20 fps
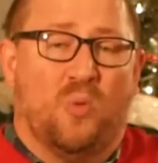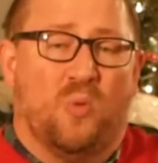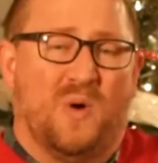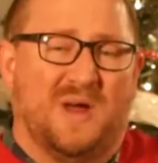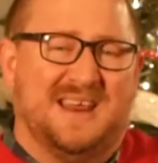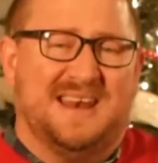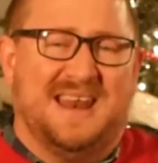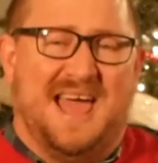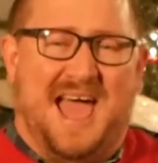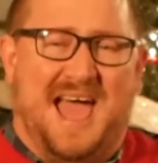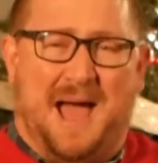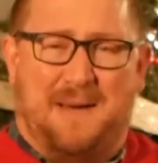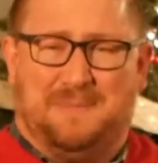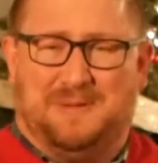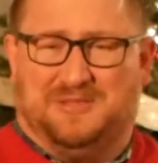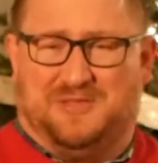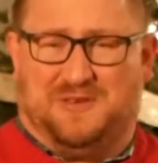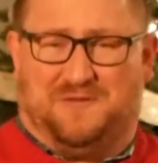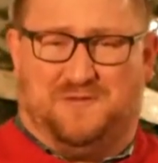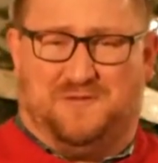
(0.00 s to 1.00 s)
would
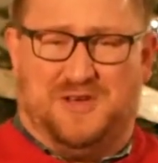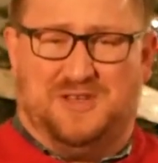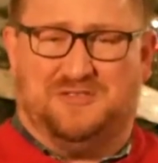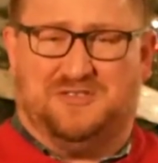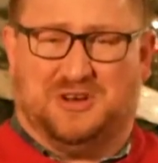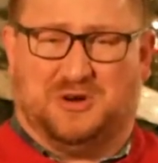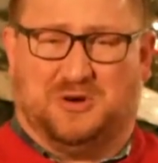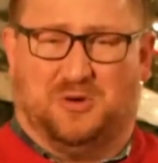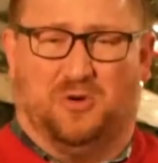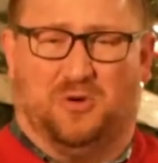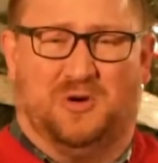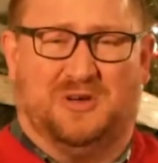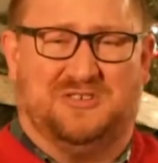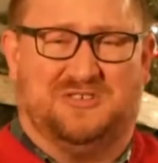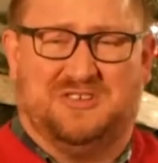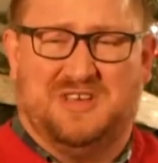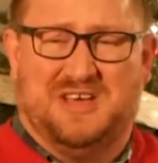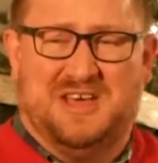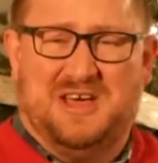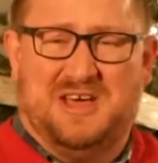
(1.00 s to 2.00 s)
inhabit the physical
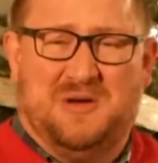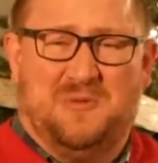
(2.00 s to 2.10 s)
is,